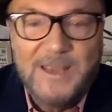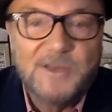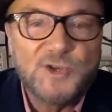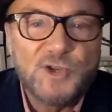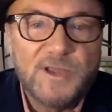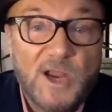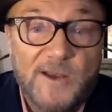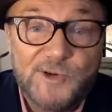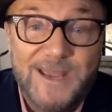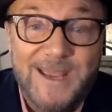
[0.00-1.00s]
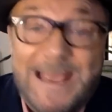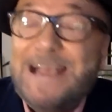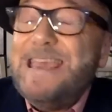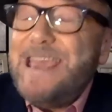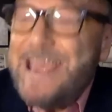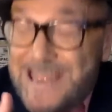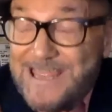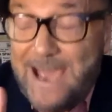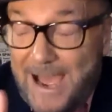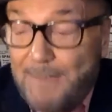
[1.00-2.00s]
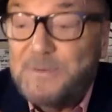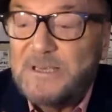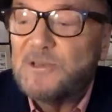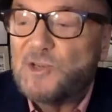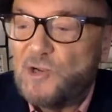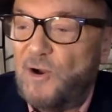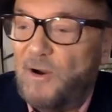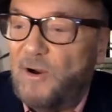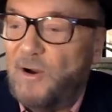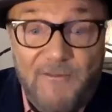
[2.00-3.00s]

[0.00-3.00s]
into the country in the absence of